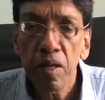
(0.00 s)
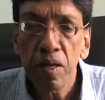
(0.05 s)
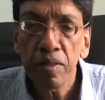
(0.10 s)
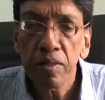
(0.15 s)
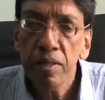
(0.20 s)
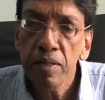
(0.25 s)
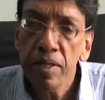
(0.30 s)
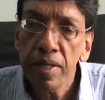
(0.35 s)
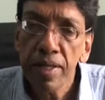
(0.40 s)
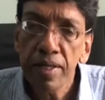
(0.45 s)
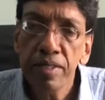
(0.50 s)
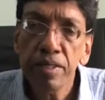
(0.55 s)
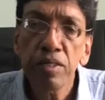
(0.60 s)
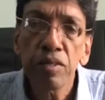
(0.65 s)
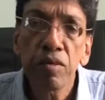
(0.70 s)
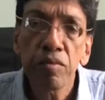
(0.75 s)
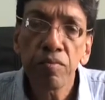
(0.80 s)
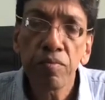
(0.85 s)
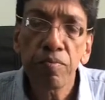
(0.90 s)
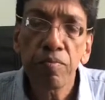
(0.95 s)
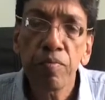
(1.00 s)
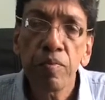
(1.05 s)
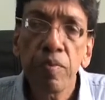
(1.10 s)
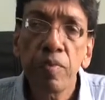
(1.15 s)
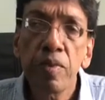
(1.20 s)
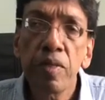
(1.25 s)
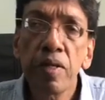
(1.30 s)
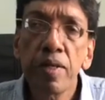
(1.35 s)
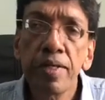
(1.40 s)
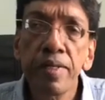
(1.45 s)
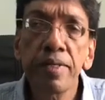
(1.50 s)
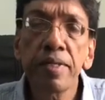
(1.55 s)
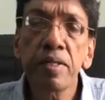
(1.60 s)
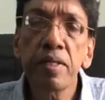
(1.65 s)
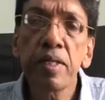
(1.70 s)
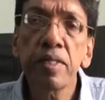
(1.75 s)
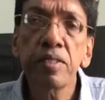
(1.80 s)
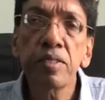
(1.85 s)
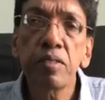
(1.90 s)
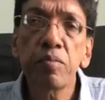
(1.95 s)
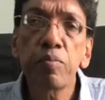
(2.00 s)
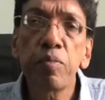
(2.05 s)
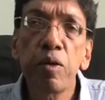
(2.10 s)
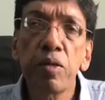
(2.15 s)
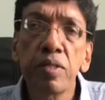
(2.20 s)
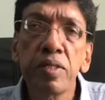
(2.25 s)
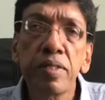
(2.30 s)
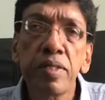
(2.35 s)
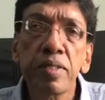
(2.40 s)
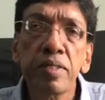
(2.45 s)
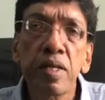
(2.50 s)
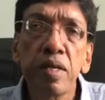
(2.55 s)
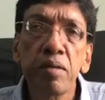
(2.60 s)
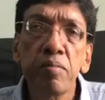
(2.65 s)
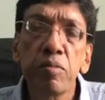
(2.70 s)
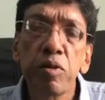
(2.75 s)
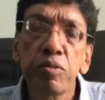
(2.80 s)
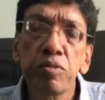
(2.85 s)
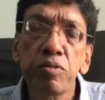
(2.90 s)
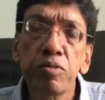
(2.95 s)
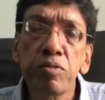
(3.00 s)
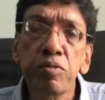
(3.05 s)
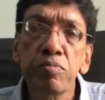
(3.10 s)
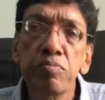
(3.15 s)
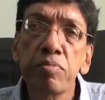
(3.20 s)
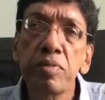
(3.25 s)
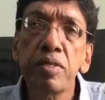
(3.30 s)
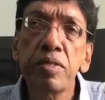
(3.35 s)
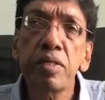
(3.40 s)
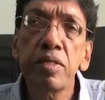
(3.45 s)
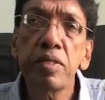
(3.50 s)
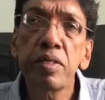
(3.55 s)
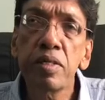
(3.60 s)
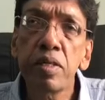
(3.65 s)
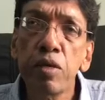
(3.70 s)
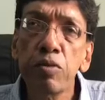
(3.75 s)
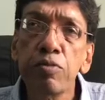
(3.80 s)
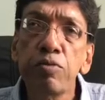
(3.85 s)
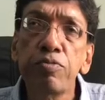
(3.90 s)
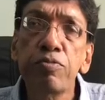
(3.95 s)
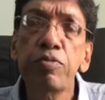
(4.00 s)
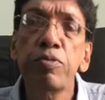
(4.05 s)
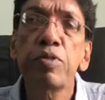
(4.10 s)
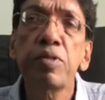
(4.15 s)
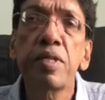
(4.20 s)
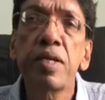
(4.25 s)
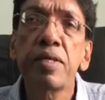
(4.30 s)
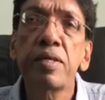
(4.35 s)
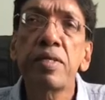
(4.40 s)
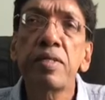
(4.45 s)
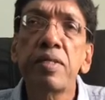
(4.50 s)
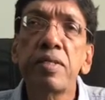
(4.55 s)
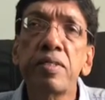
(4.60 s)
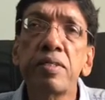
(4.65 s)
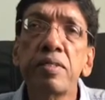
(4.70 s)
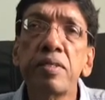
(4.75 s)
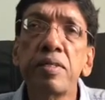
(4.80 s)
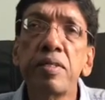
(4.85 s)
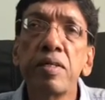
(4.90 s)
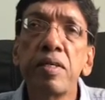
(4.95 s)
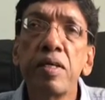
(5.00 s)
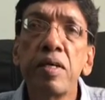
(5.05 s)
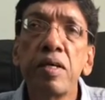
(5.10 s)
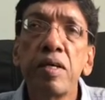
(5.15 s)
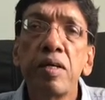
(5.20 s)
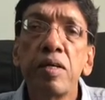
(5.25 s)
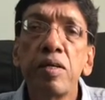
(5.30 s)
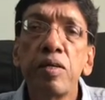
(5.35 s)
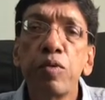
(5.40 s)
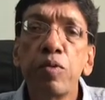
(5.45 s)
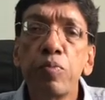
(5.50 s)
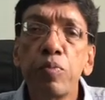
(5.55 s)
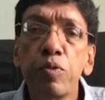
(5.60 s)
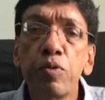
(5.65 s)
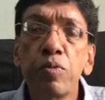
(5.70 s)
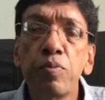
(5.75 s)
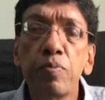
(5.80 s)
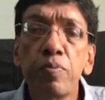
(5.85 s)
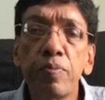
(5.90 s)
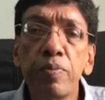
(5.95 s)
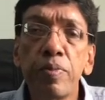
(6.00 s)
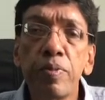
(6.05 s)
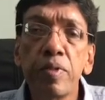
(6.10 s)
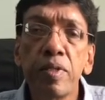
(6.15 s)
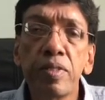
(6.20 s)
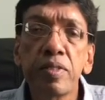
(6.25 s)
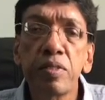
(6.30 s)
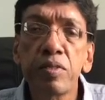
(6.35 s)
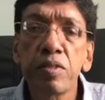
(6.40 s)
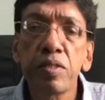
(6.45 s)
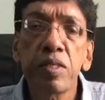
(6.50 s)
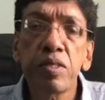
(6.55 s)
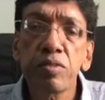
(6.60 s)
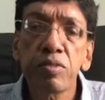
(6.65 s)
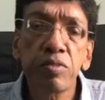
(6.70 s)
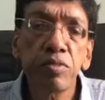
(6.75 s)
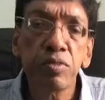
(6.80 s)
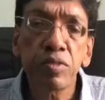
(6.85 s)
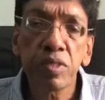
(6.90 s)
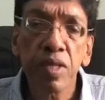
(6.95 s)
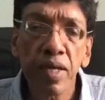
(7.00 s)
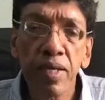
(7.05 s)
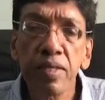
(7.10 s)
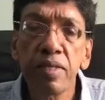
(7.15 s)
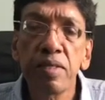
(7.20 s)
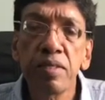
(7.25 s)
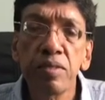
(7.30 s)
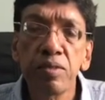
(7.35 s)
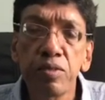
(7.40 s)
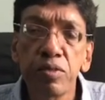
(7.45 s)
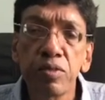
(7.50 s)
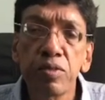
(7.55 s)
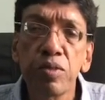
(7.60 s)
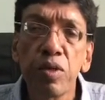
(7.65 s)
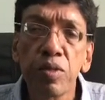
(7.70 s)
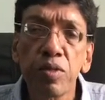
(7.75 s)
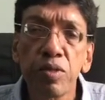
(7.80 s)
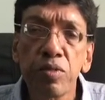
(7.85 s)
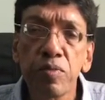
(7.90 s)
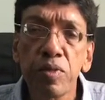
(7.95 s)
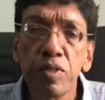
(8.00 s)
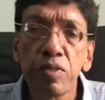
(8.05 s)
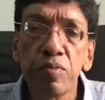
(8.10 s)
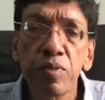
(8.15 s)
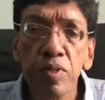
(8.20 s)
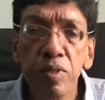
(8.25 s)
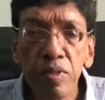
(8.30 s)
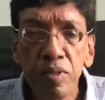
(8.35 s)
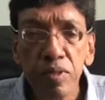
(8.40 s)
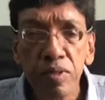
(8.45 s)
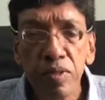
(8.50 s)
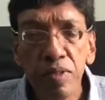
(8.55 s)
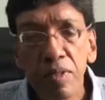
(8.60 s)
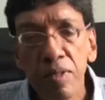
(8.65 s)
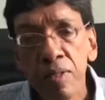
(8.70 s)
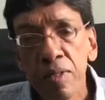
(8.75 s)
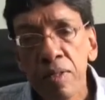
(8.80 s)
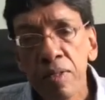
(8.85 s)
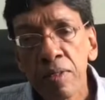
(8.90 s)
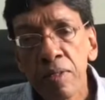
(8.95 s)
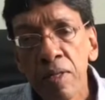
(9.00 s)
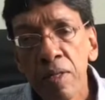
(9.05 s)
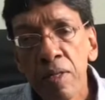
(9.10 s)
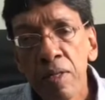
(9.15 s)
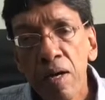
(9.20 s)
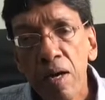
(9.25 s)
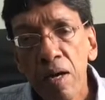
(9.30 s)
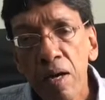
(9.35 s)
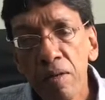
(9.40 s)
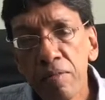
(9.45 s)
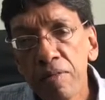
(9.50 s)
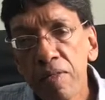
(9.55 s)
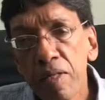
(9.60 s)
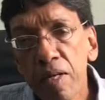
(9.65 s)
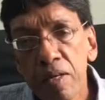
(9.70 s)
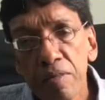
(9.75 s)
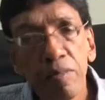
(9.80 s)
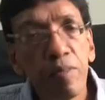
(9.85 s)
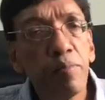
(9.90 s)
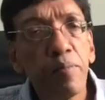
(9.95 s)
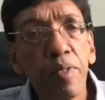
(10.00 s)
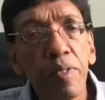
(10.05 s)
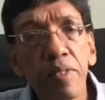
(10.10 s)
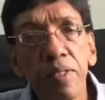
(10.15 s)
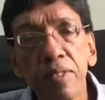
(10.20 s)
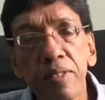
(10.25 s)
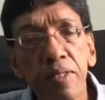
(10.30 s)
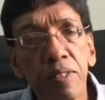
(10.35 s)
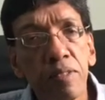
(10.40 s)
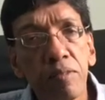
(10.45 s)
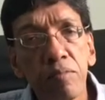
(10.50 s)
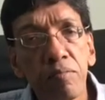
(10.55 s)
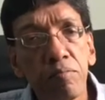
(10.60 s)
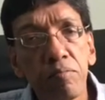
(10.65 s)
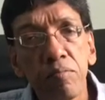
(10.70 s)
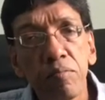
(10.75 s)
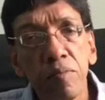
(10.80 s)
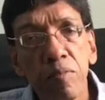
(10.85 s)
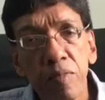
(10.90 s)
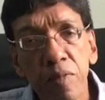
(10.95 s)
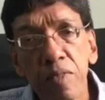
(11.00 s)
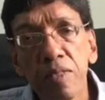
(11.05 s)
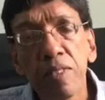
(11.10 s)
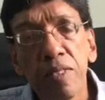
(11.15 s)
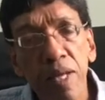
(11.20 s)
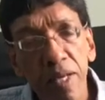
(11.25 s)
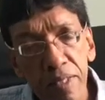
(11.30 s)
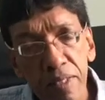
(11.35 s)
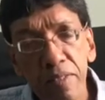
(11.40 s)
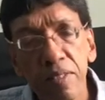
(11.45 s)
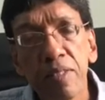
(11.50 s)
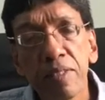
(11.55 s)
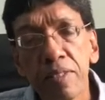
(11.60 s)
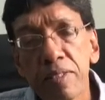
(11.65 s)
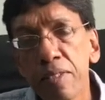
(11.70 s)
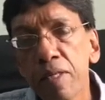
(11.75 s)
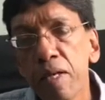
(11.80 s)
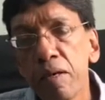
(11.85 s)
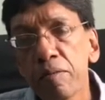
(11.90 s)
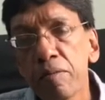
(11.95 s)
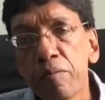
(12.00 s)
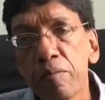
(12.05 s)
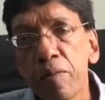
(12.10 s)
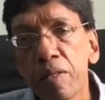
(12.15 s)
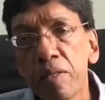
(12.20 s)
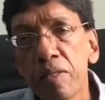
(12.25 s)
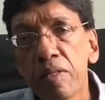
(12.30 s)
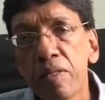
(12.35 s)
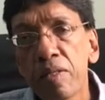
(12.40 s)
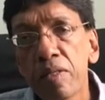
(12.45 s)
nature of international politics, I'm also a little doubtful that it is to put pressure on us to sign those documents, because our government is a nationalist government,